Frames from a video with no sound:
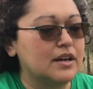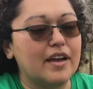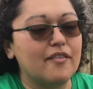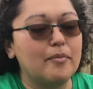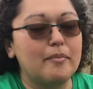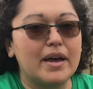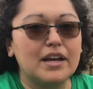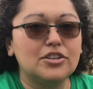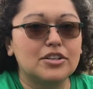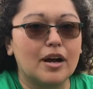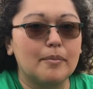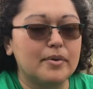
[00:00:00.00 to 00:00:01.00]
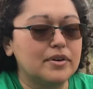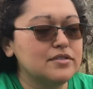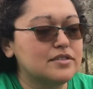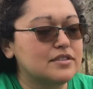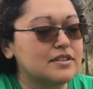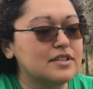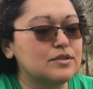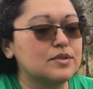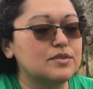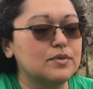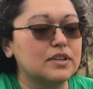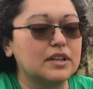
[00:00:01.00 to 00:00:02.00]
They have mesh uppers. This
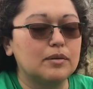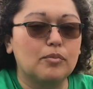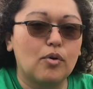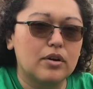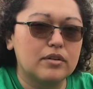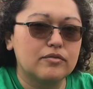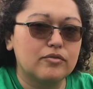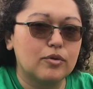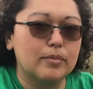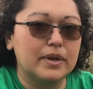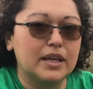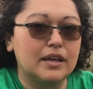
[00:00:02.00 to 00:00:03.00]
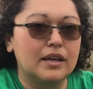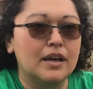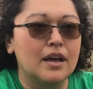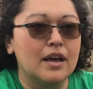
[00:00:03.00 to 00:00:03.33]
was really important for me